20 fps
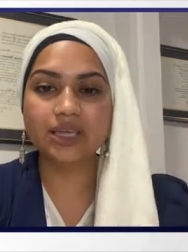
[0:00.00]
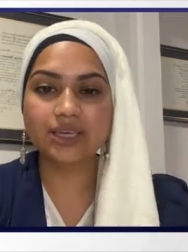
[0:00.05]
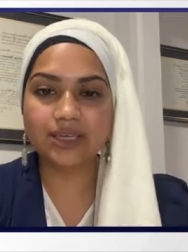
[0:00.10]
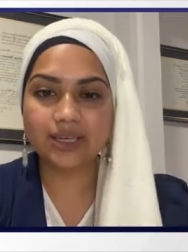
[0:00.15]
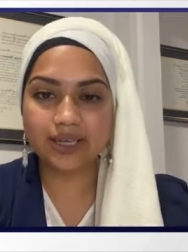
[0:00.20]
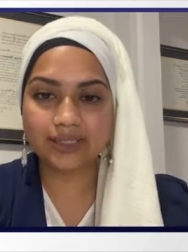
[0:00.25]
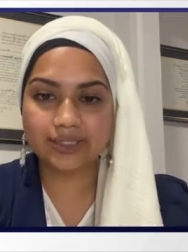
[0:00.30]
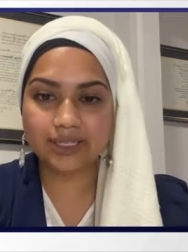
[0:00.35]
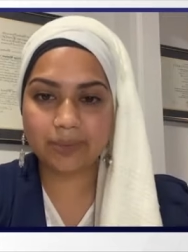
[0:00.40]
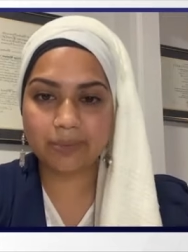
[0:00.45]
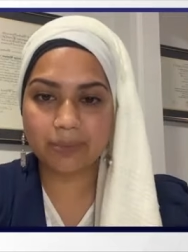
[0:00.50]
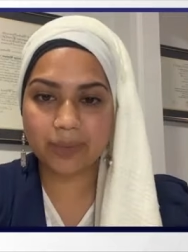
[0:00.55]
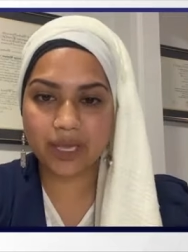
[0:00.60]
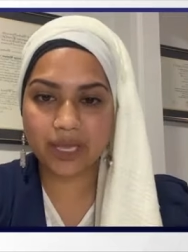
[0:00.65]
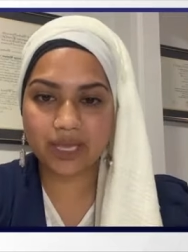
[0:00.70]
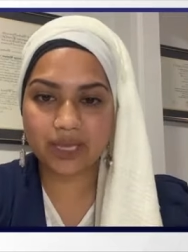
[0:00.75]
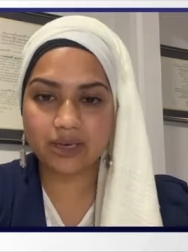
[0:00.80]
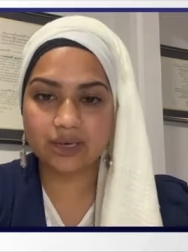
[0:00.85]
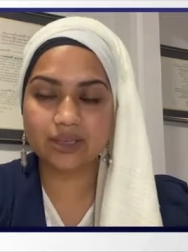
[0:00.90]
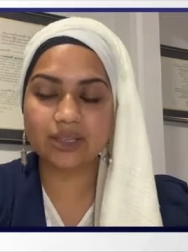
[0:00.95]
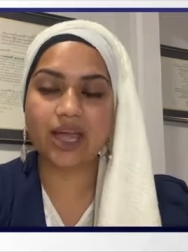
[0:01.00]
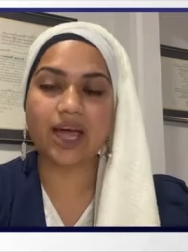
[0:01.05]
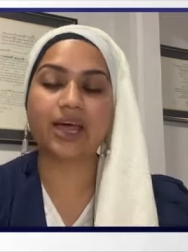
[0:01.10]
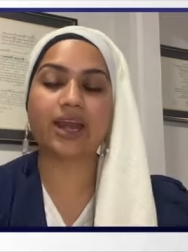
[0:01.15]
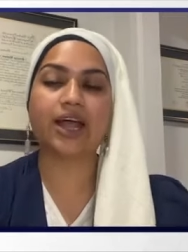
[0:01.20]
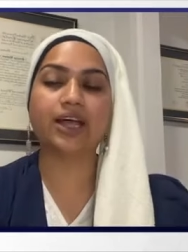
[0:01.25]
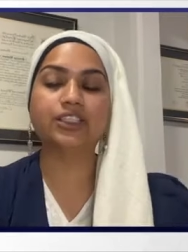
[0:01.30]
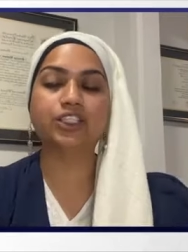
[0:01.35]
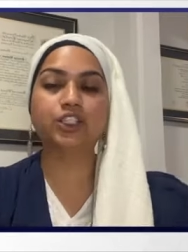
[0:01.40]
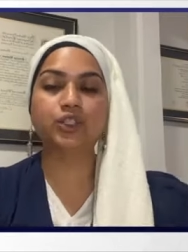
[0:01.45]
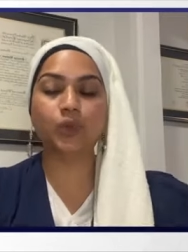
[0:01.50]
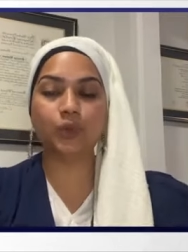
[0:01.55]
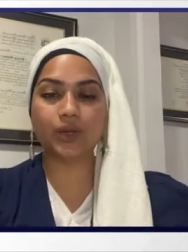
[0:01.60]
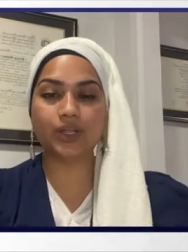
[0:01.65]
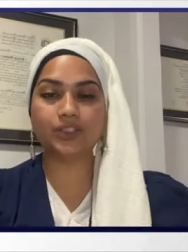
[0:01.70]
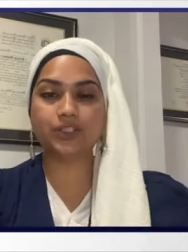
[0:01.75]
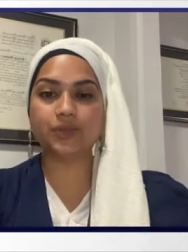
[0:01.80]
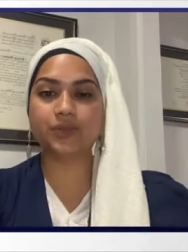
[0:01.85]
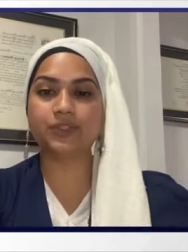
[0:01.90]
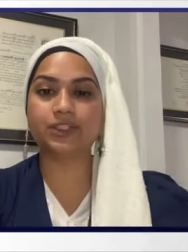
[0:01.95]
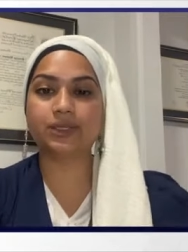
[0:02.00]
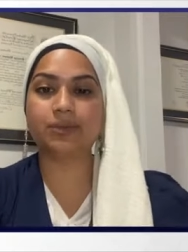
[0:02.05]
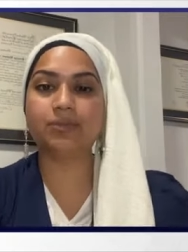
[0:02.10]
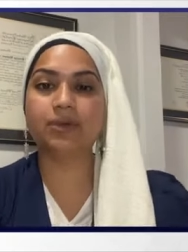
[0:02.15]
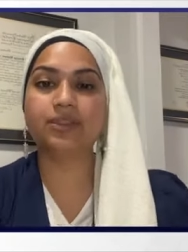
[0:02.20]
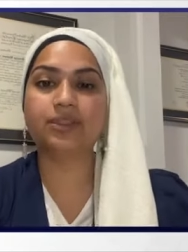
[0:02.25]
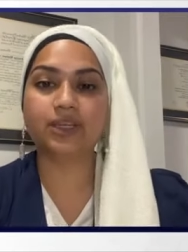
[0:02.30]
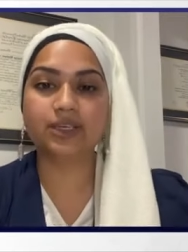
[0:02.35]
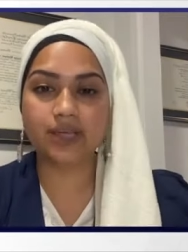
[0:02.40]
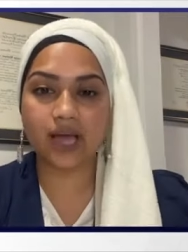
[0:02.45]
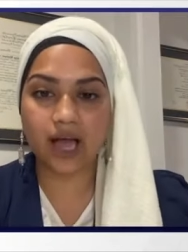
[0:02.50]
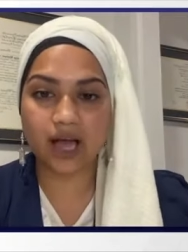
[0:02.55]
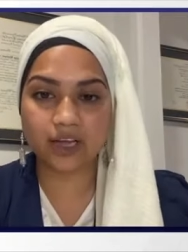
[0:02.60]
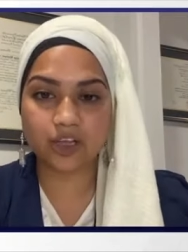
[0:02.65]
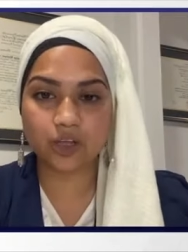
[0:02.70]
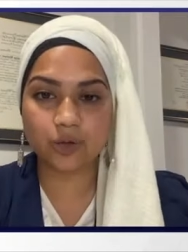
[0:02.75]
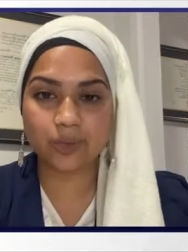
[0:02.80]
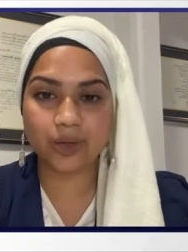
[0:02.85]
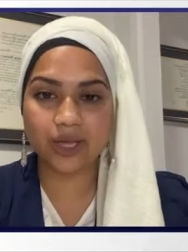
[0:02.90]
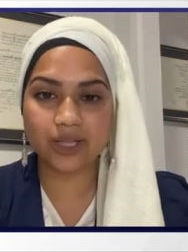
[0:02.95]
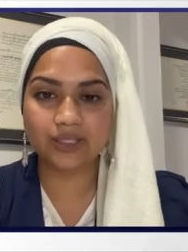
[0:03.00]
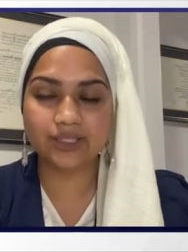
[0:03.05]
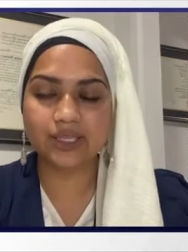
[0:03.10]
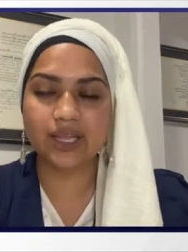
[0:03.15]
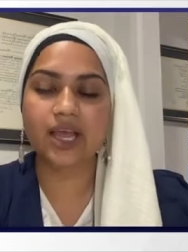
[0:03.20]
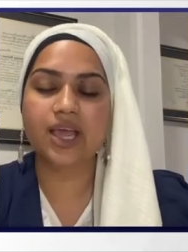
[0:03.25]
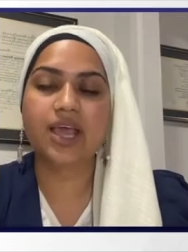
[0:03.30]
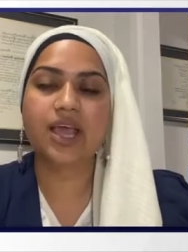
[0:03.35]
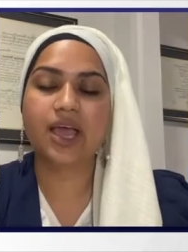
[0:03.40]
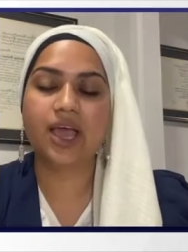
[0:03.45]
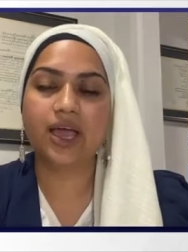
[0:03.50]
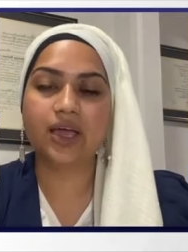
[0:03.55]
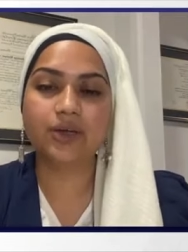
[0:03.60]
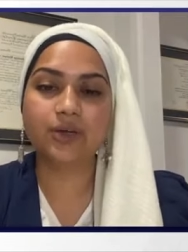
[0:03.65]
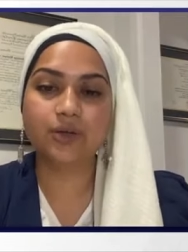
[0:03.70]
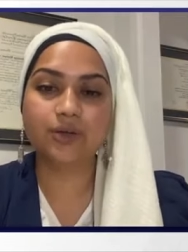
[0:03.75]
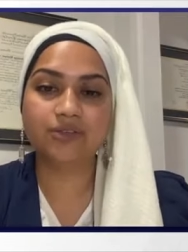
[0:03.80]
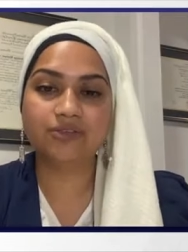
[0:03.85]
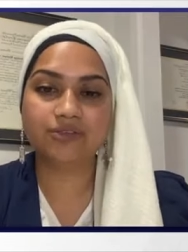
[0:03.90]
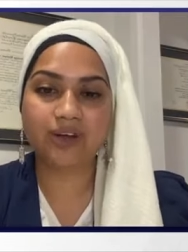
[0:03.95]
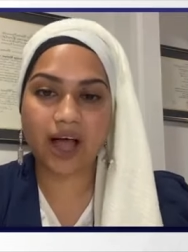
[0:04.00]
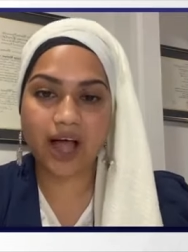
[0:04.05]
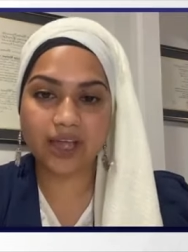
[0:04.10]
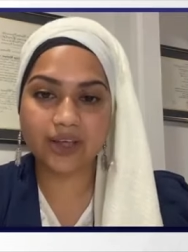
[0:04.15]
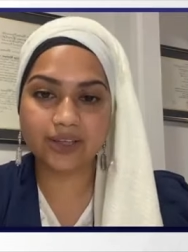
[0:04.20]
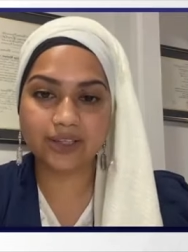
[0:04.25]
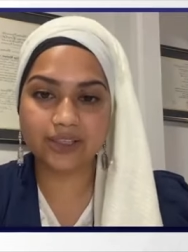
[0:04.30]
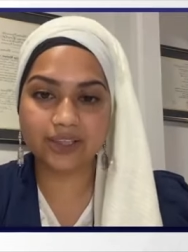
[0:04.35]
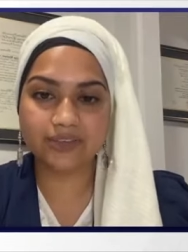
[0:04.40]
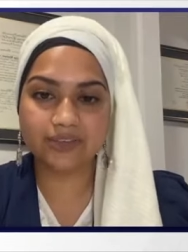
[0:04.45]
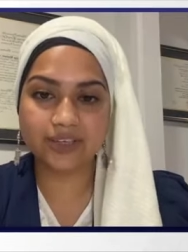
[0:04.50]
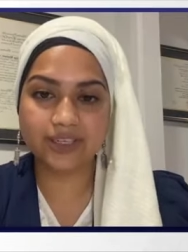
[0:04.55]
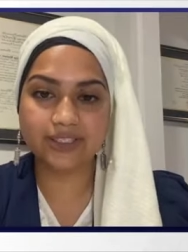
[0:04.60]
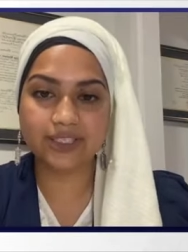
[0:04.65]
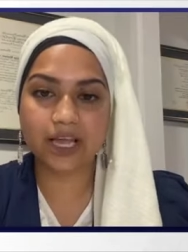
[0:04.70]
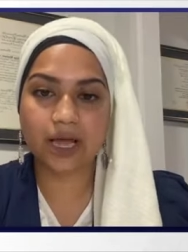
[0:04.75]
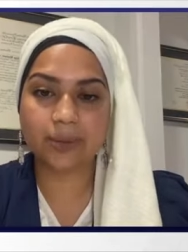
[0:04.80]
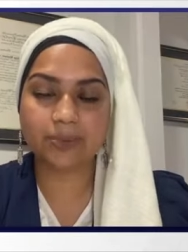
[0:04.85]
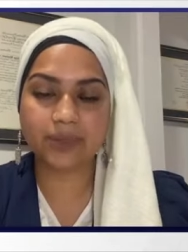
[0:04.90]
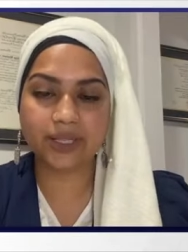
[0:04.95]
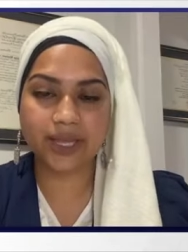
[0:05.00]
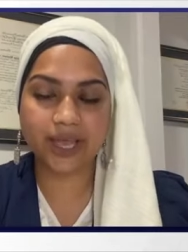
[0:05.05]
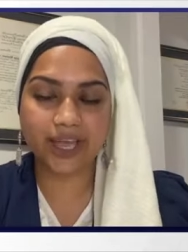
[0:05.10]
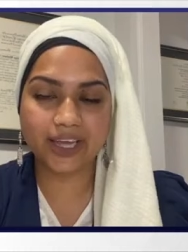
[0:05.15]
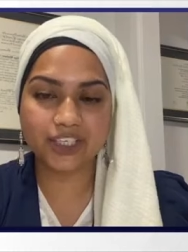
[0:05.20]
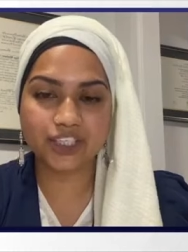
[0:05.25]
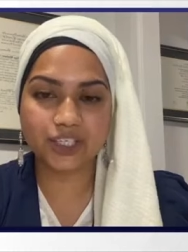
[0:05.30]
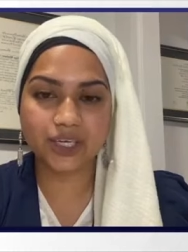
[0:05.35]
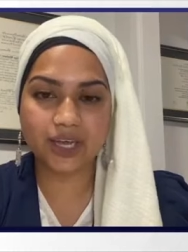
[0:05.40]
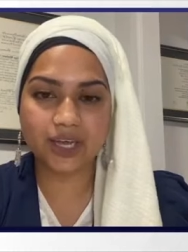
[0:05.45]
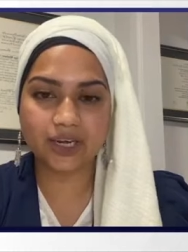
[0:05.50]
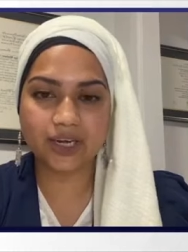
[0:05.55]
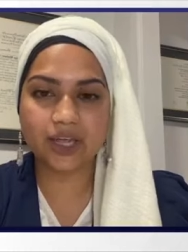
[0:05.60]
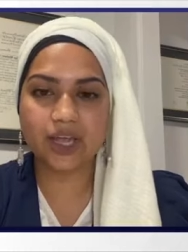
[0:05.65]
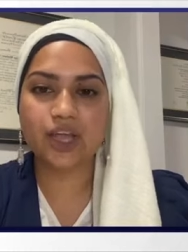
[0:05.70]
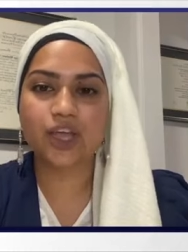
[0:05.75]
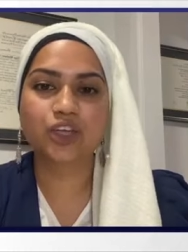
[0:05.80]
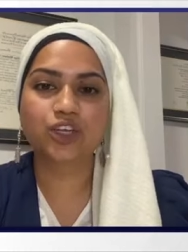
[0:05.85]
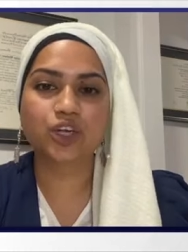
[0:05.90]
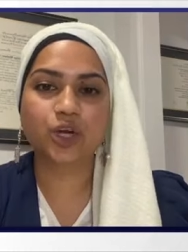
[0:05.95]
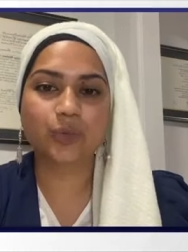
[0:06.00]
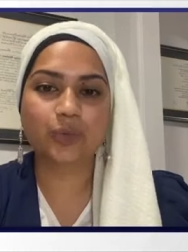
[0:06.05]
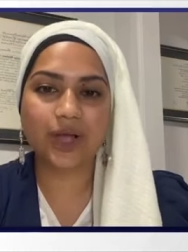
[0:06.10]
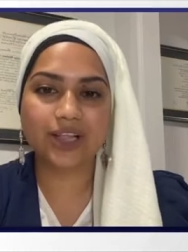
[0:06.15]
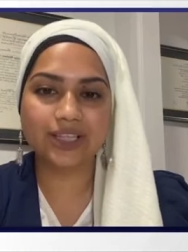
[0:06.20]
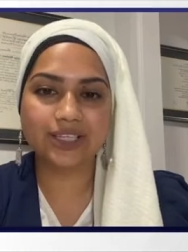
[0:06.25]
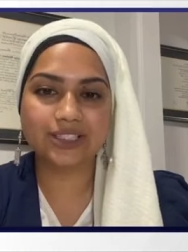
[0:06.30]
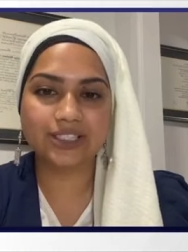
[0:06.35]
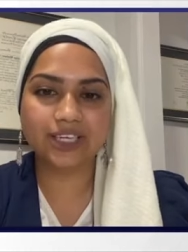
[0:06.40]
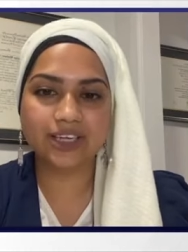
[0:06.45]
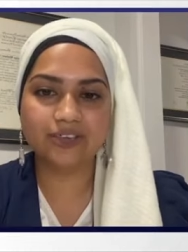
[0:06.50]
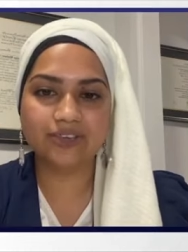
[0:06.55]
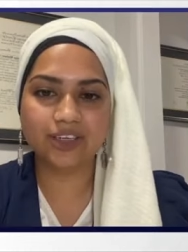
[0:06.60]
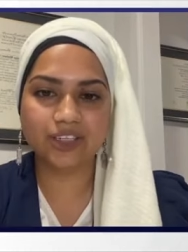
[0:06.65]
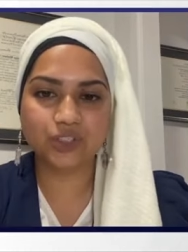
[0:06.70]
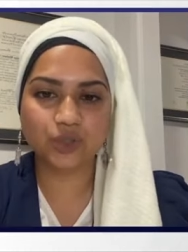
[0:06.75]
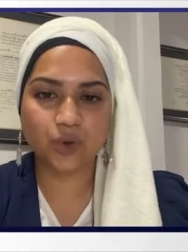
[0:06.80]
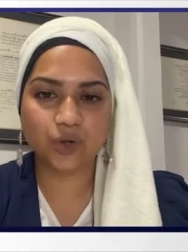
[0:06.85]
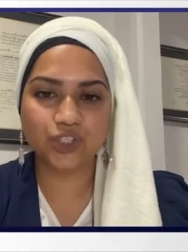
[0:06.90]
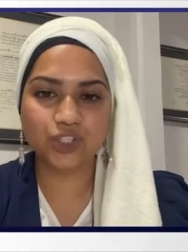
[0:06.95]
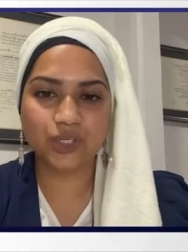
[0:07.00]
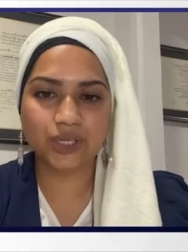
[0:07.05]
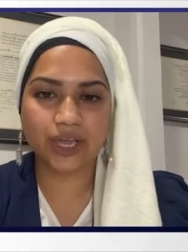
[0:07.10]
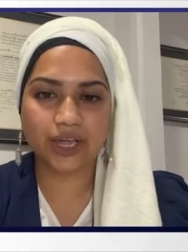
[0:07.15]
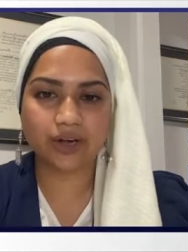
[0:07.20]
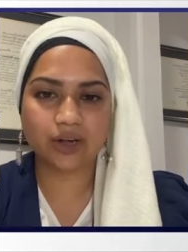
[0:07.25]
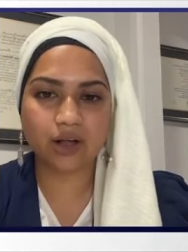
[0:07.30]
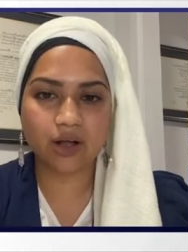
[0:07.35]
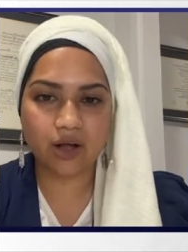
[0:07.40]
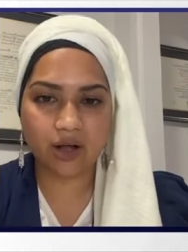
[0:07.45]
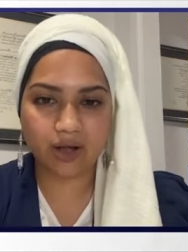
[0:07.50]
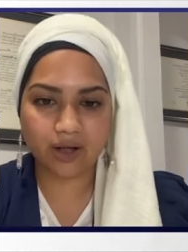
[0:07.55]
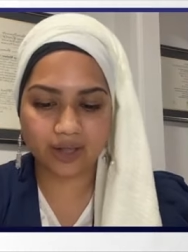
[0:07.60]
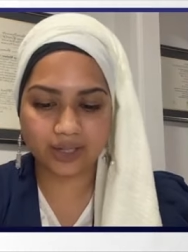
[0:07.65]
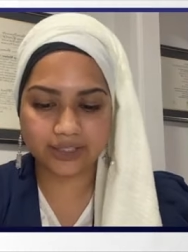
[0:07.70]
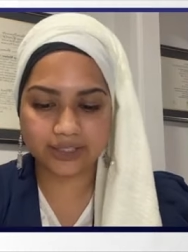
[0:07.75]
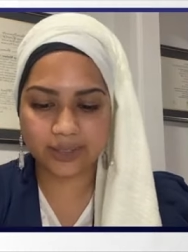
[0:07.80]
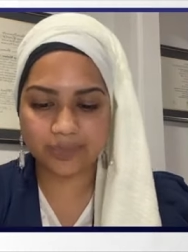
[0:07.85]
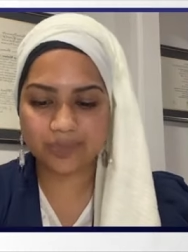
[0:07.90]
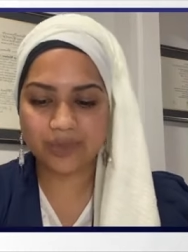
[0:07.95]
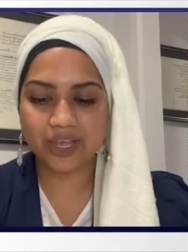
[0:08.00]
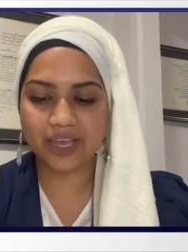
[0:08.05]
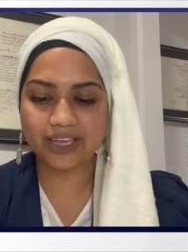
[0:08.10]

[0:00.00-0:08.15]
It doesn't mean that as soon as you submit the documents and you file the visa application, your relative is going to get called.